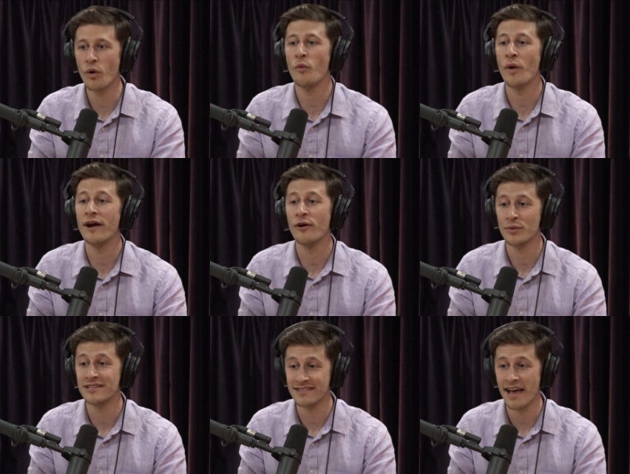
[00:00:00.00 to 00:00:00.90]
what way are
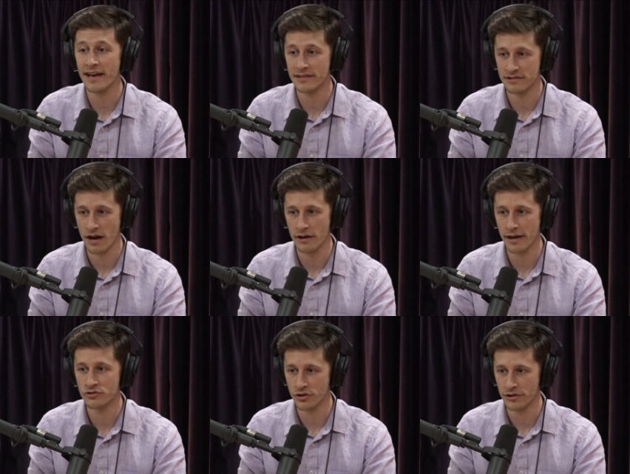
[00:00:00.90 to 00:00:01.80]
we saying it's not
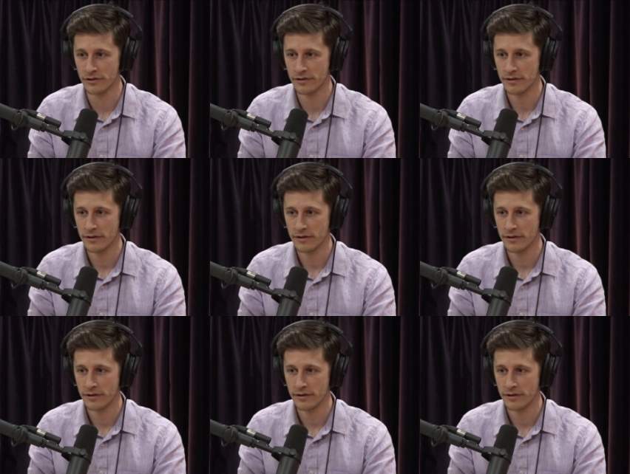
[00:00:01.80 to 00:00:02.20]
as good.